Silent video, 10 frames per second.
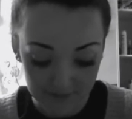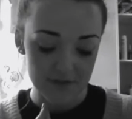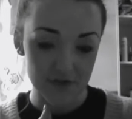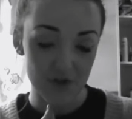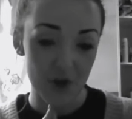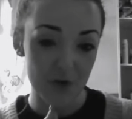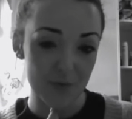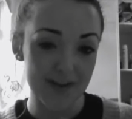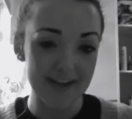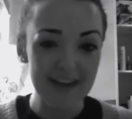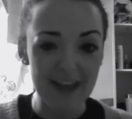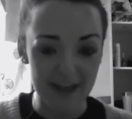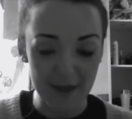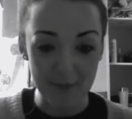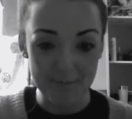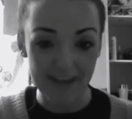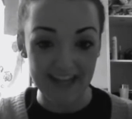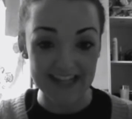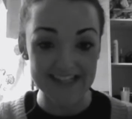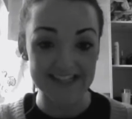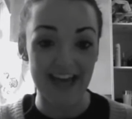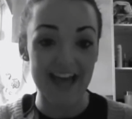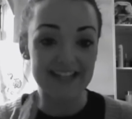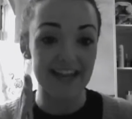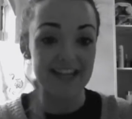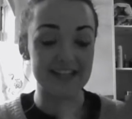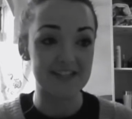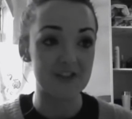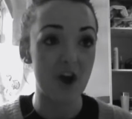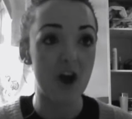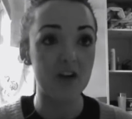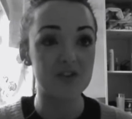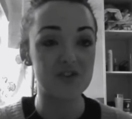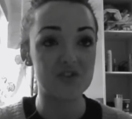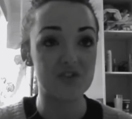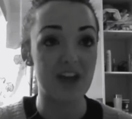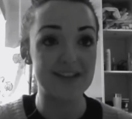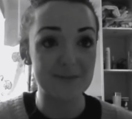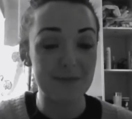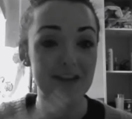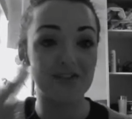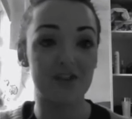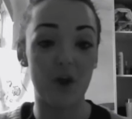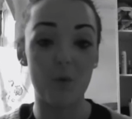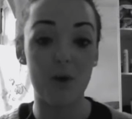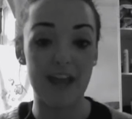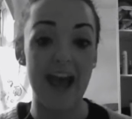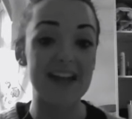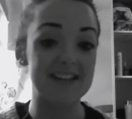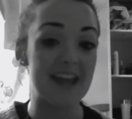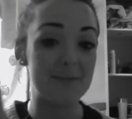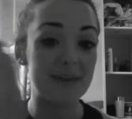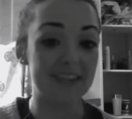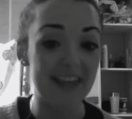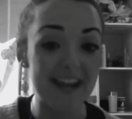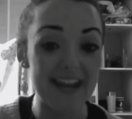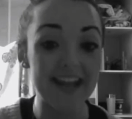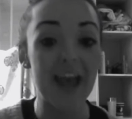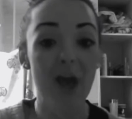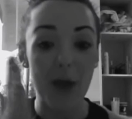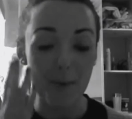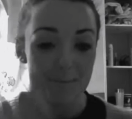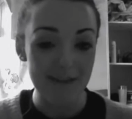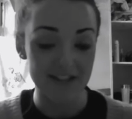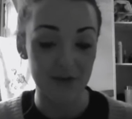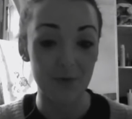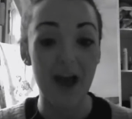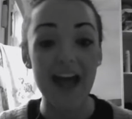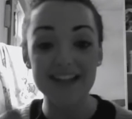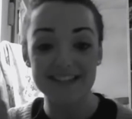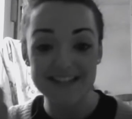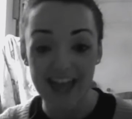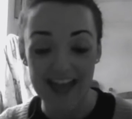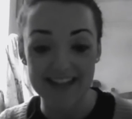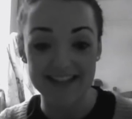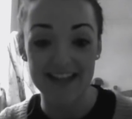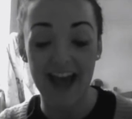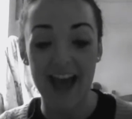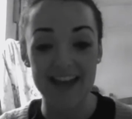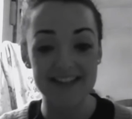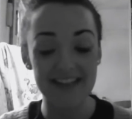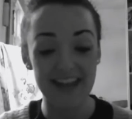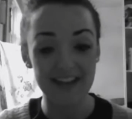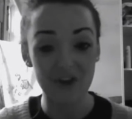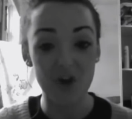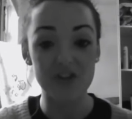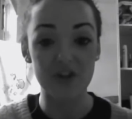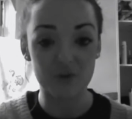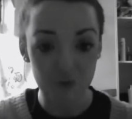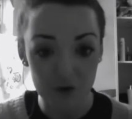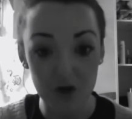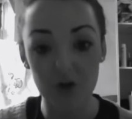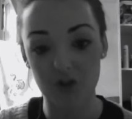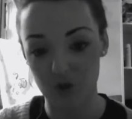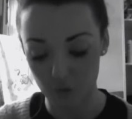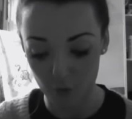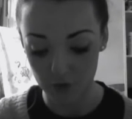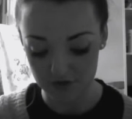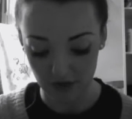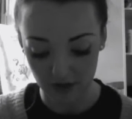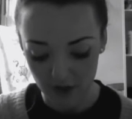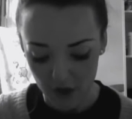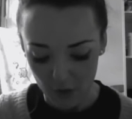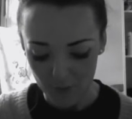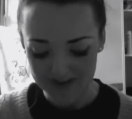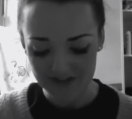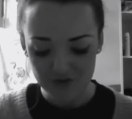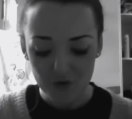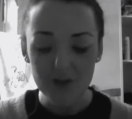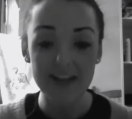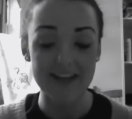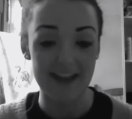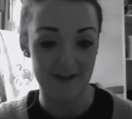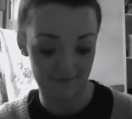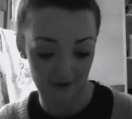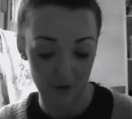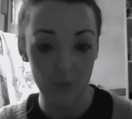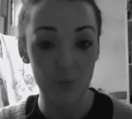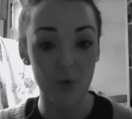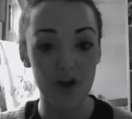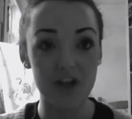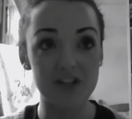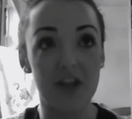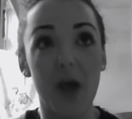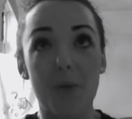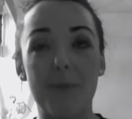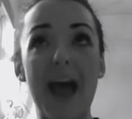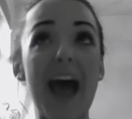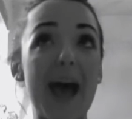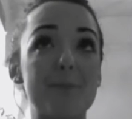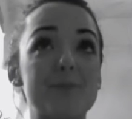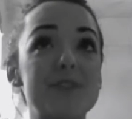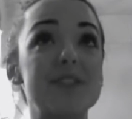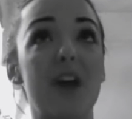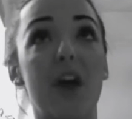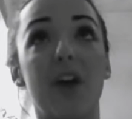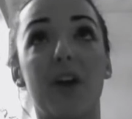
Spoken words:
So linear means that it starts as it means to go on. It has a beginning, a middle and an end, and it goes in chronological order. Whereas a non-linear film would perhaps